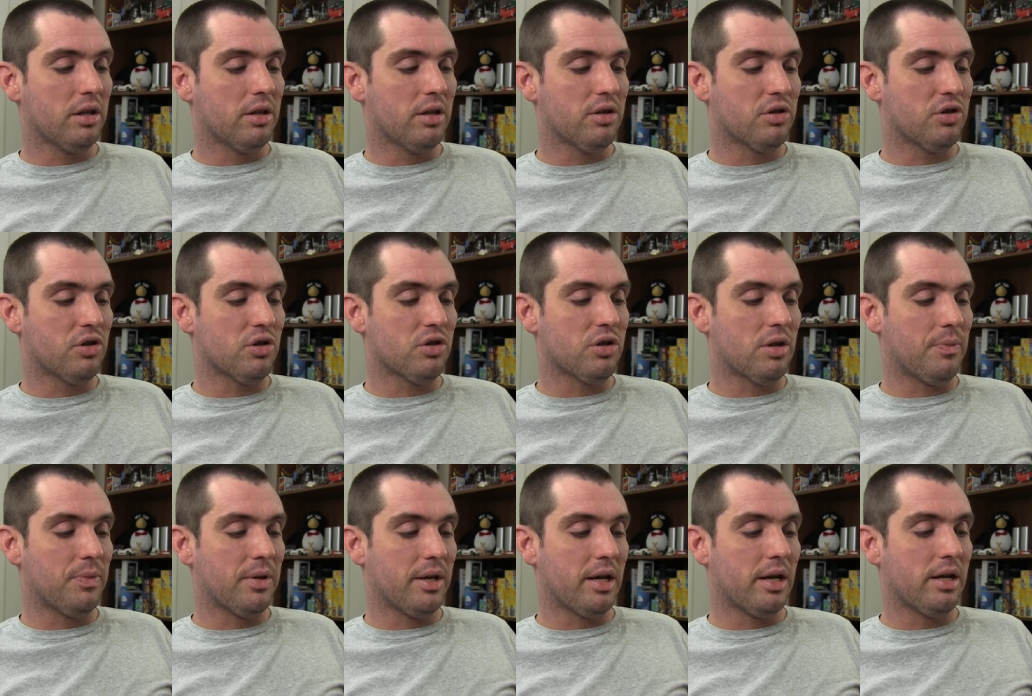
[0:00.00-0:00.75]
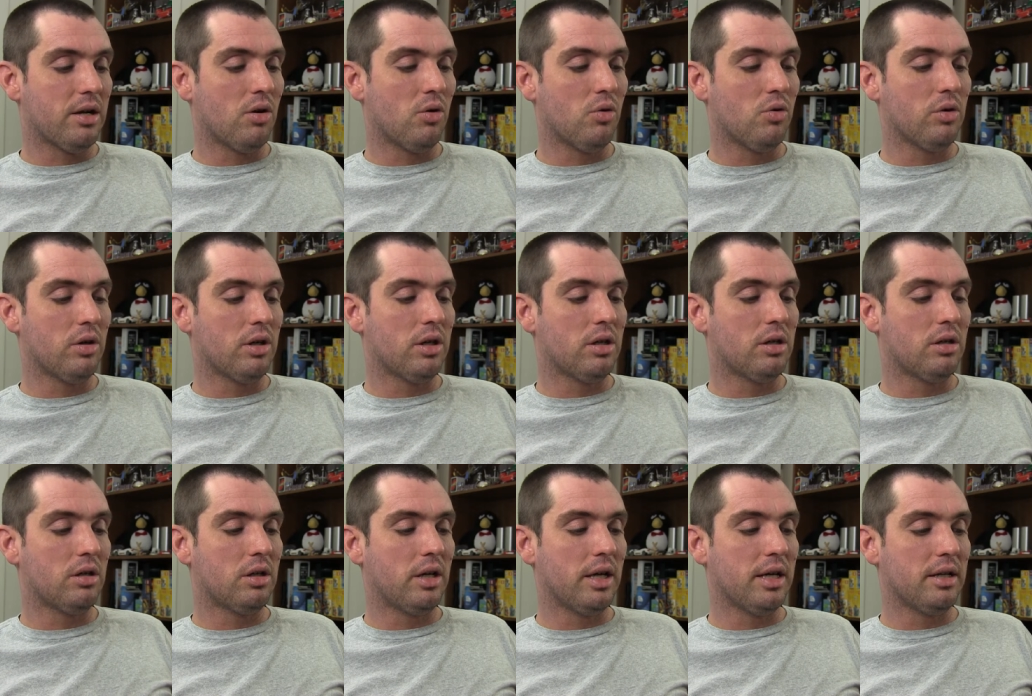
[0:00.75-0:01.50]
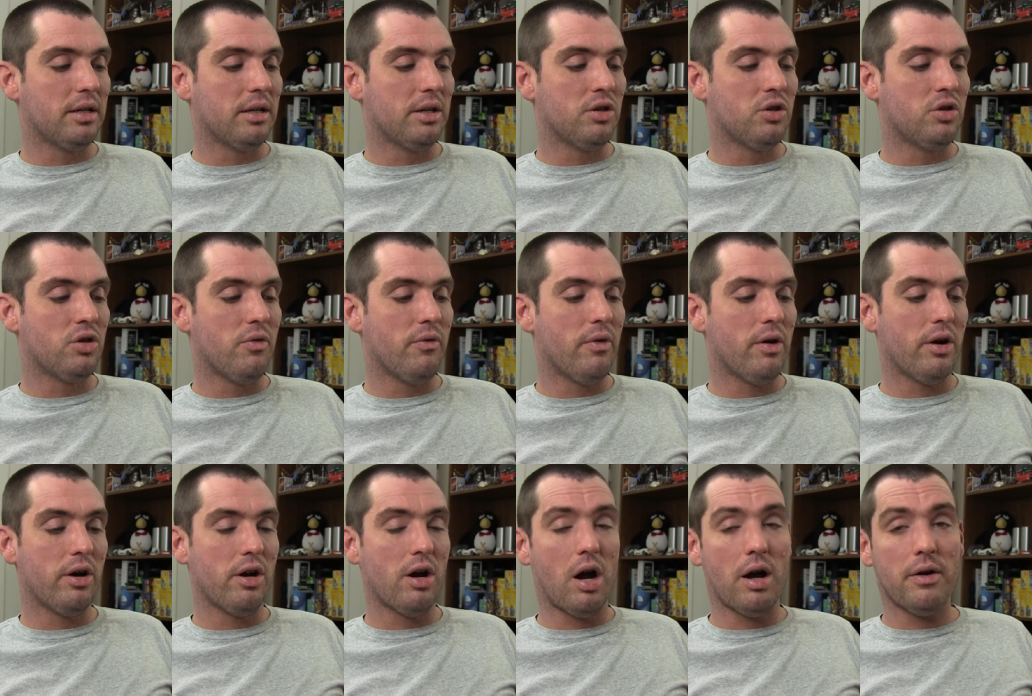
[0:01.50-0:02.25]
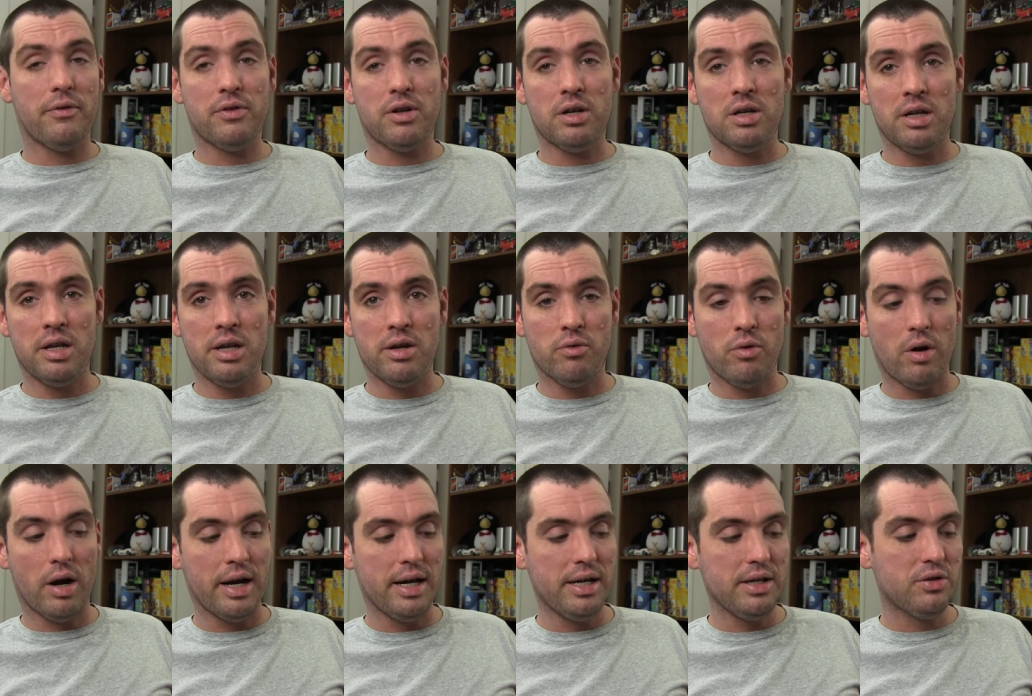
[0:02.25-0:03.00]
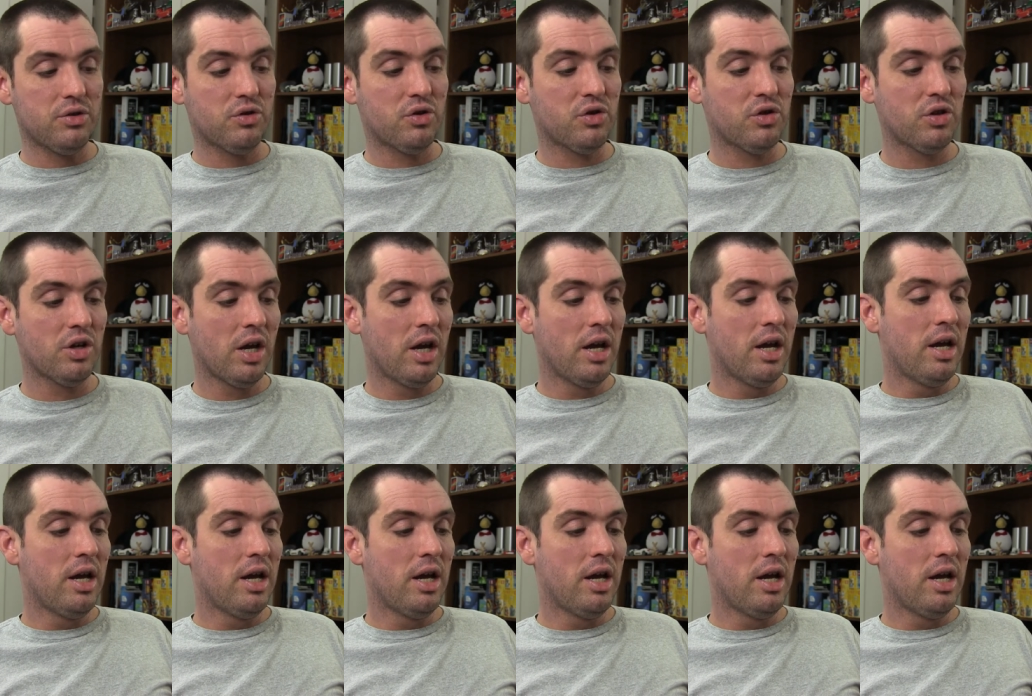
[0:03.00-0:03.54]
This is something I don't get into very often, he writes.